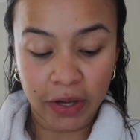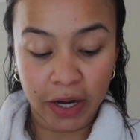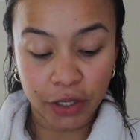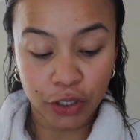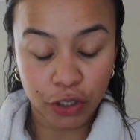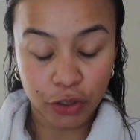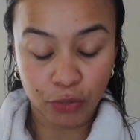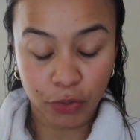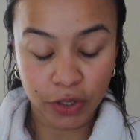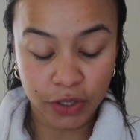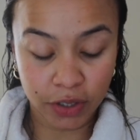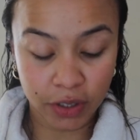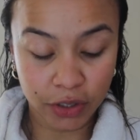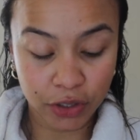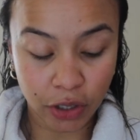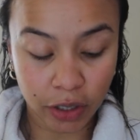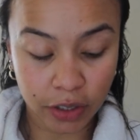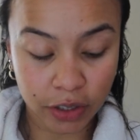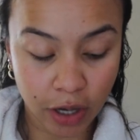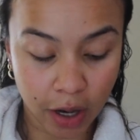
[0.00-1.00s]
that I just recently
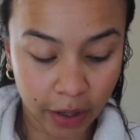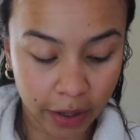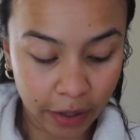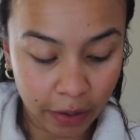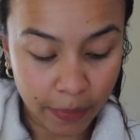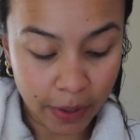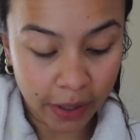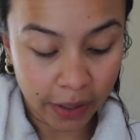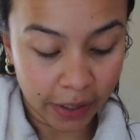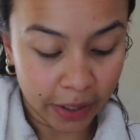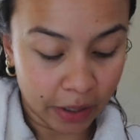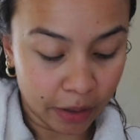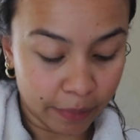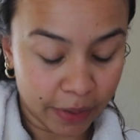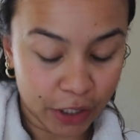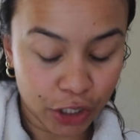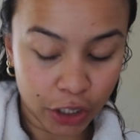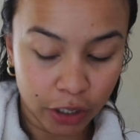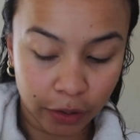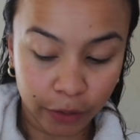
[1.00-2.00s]
started talking about again on
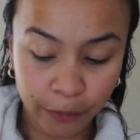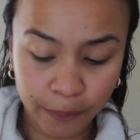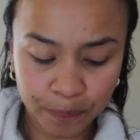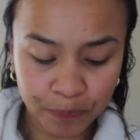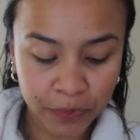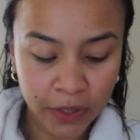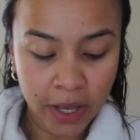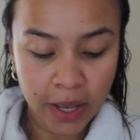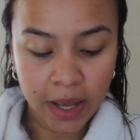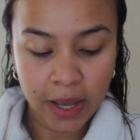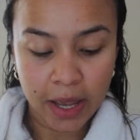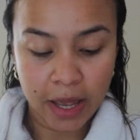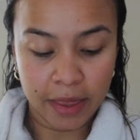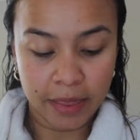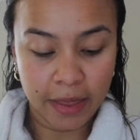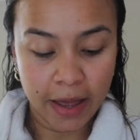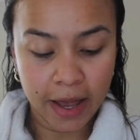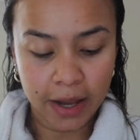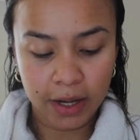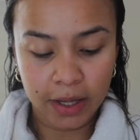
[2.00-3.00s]
my channel.
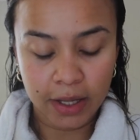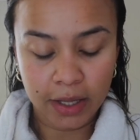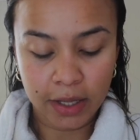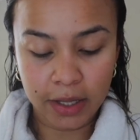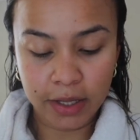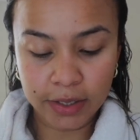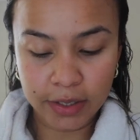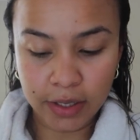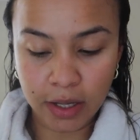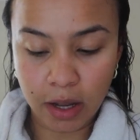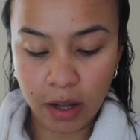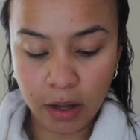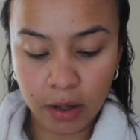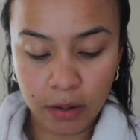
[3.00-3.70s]
And that is